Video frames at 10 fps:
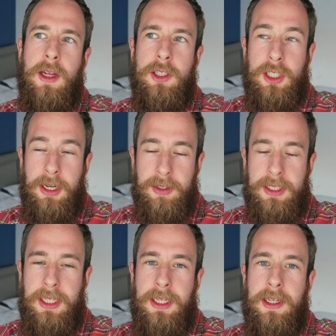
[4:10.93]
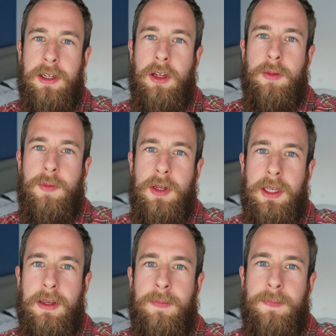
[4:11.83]
a charity and
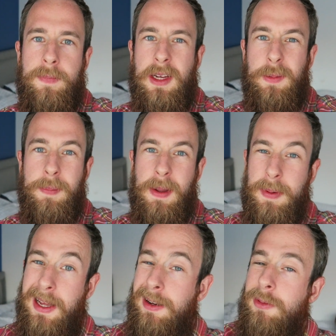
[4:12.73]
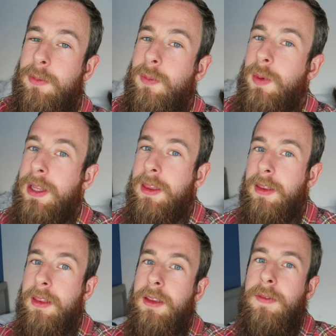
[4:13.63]
hopefully helping people out with
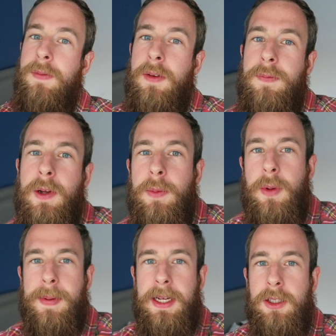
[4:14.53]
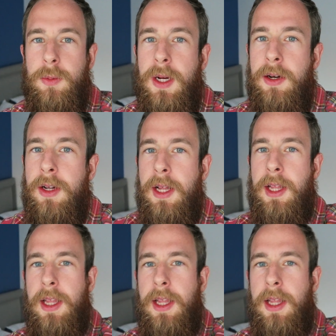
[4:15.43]
the film that we make as well.